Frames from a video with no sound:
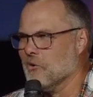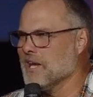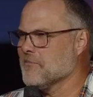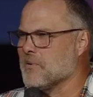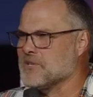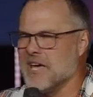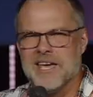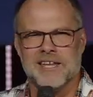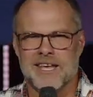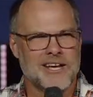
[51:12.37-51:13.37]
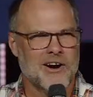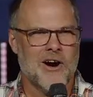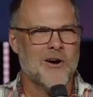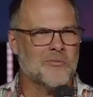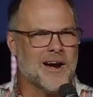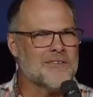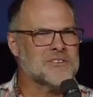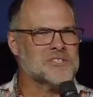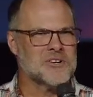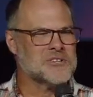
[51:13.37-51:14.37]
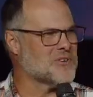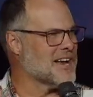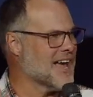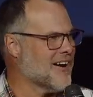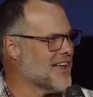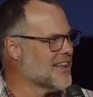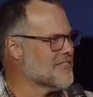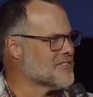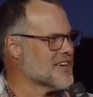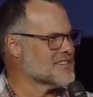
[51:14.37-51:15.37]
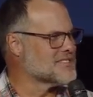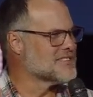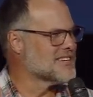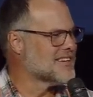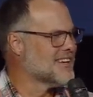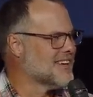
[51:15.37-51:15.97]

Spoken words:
We can partake and then go home. We're having church right now. I love this.